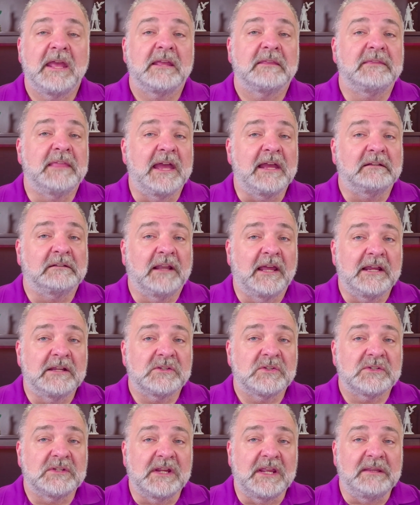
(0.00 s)
That
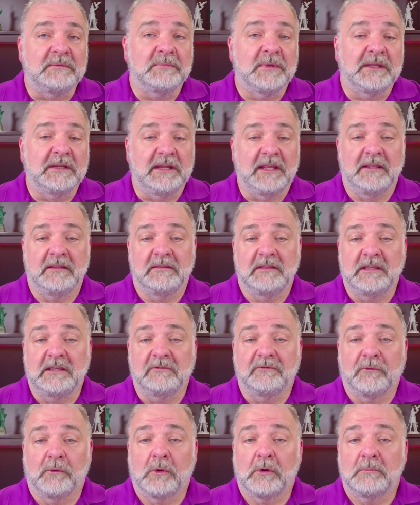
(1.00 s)
last statement in the
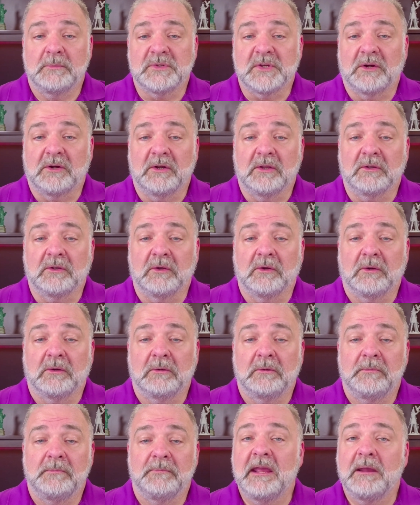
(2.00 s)
Forbes
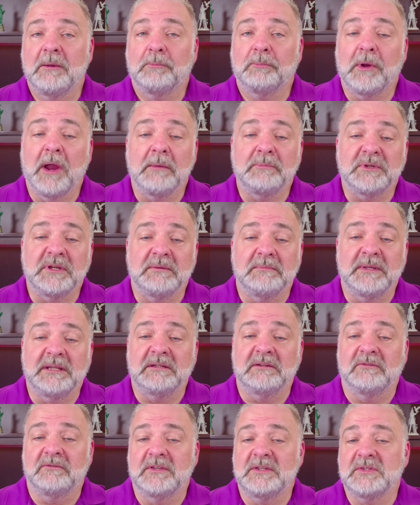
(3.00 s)
article prompted me
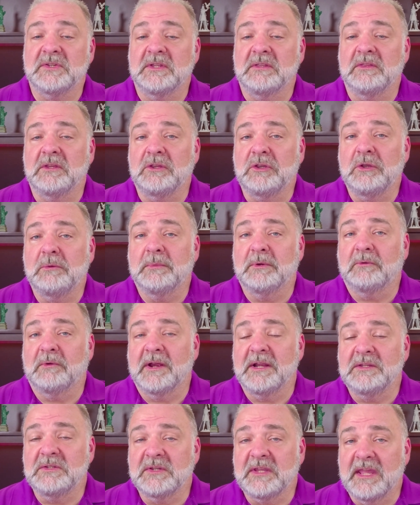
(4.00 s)
to visit the Human
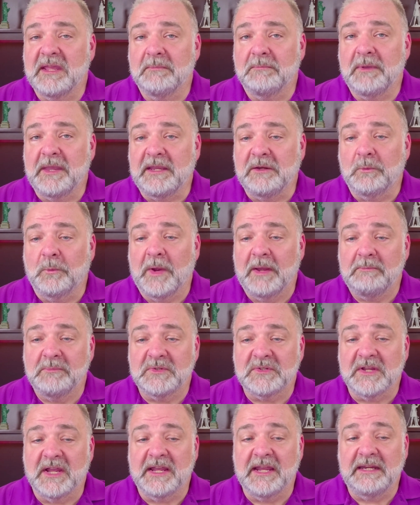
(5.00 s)
Rights Campaign
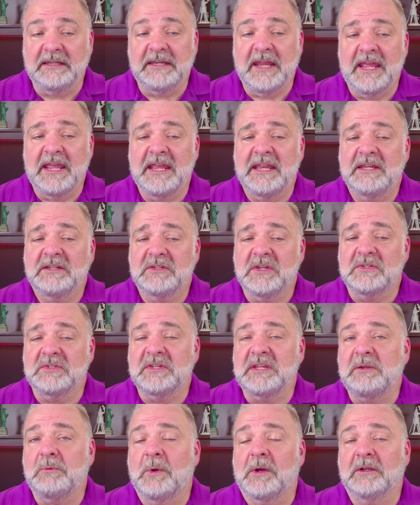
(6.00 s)
website to
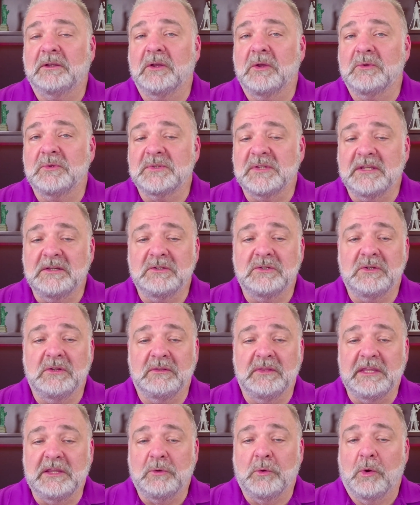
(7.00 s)
see what goes into
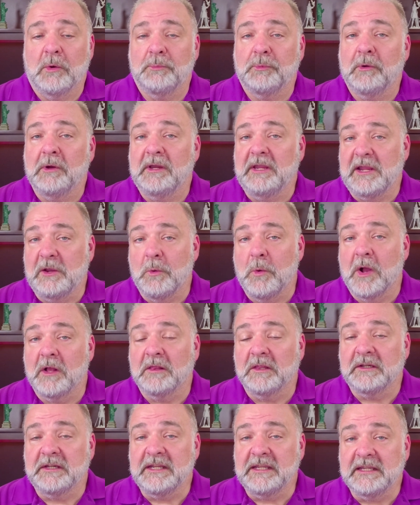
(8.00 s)
the Corporate
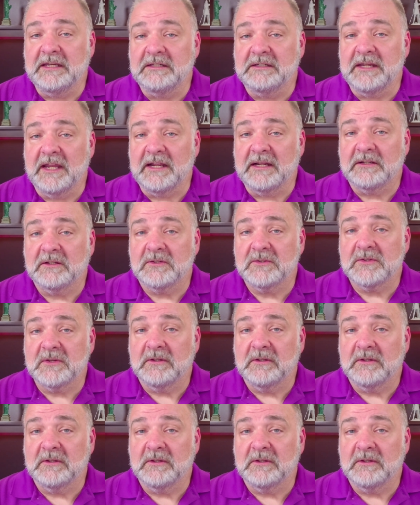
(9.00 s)
Equality Index.